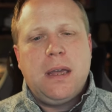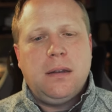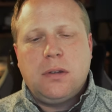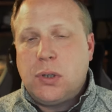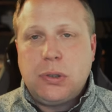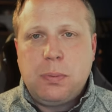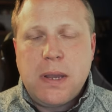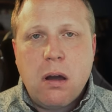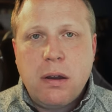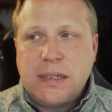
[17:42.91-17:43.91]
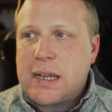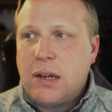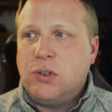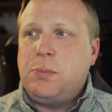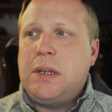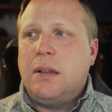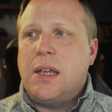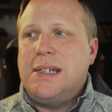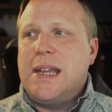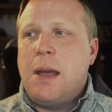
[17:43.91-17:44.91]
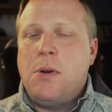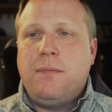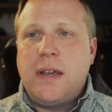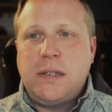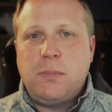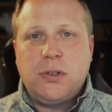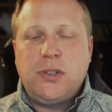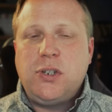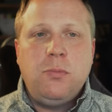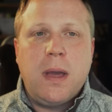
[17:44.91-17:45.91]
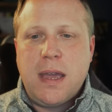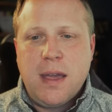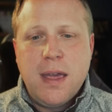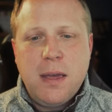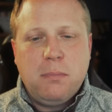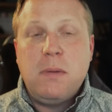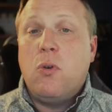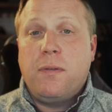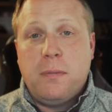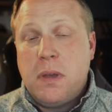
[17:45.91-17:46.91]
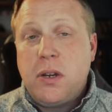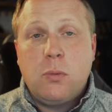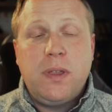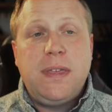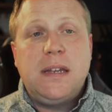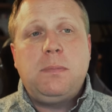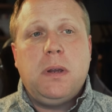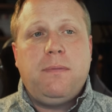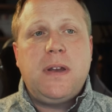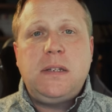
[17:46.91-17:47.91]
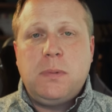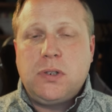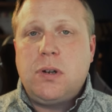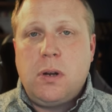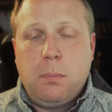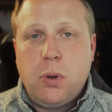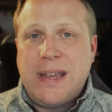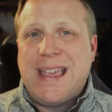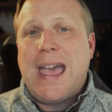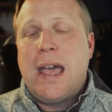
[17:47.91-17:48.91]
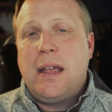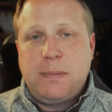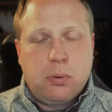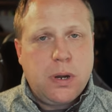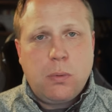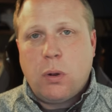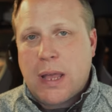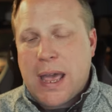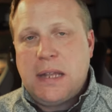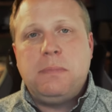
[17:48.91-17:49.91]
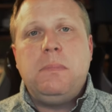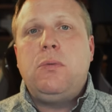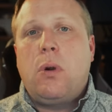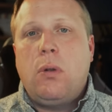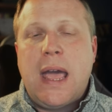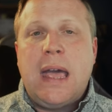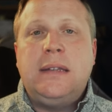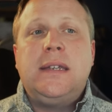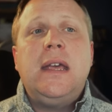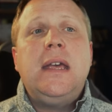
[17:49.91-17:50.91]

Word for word: And to be honest, I don't spend a lot of time on Facebook, so you may be more familiar with this, but Facebook started putting ads, pre roll ads, mid roll ads